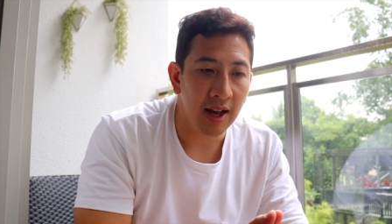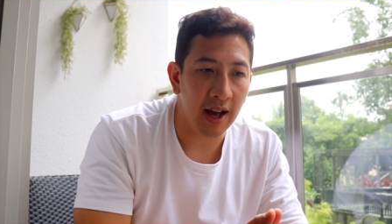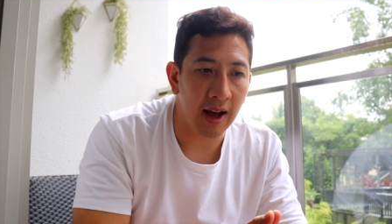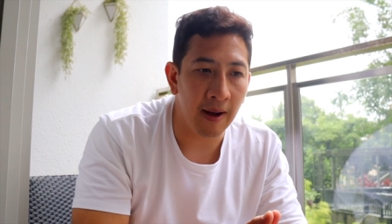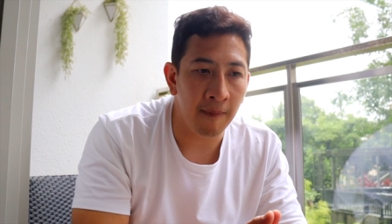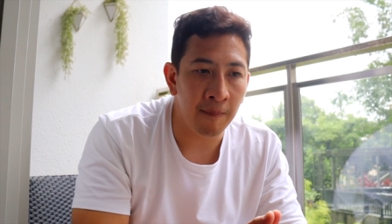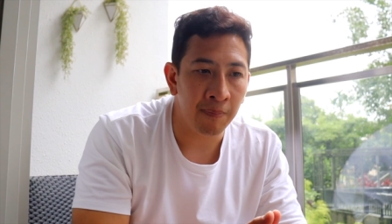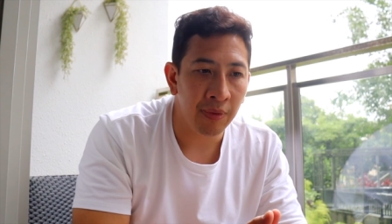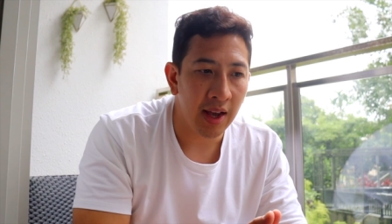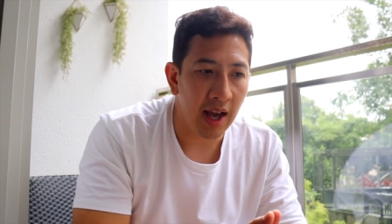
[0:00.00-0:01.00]
um,
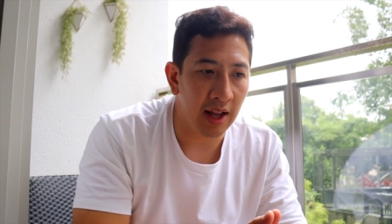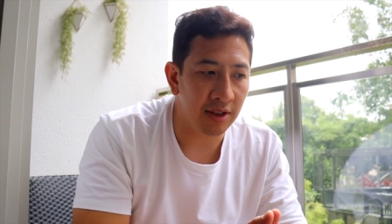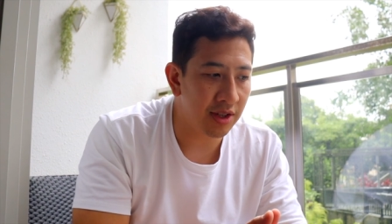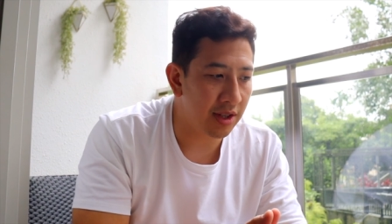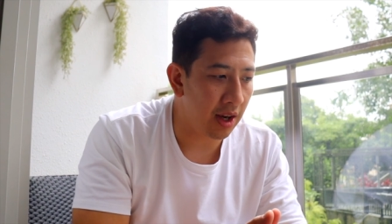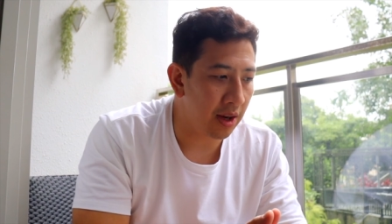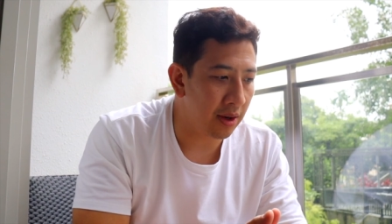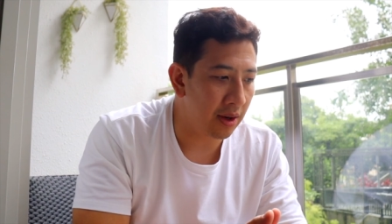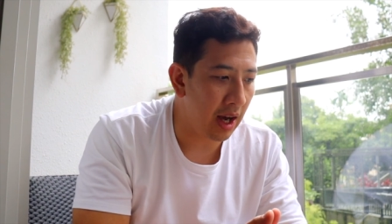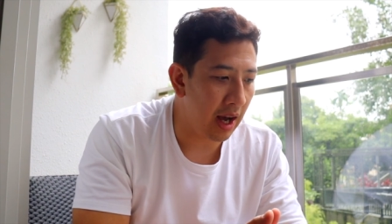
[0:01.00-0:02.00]
and
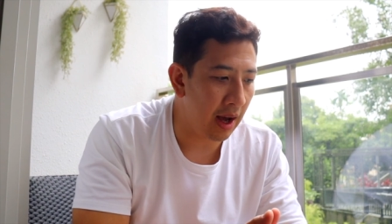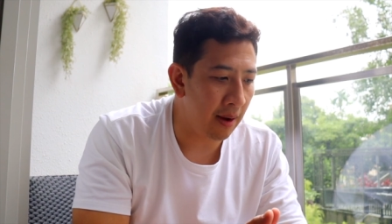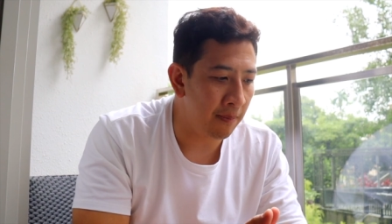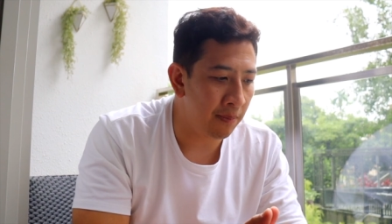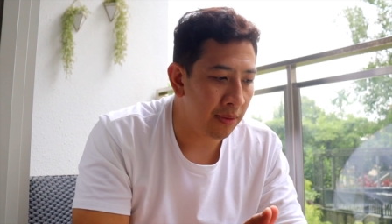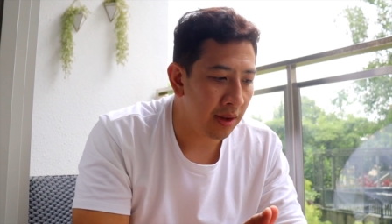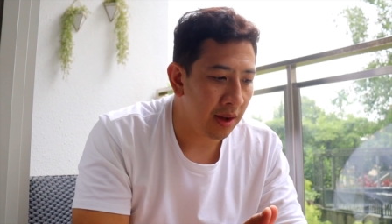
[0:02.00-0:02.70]
so um,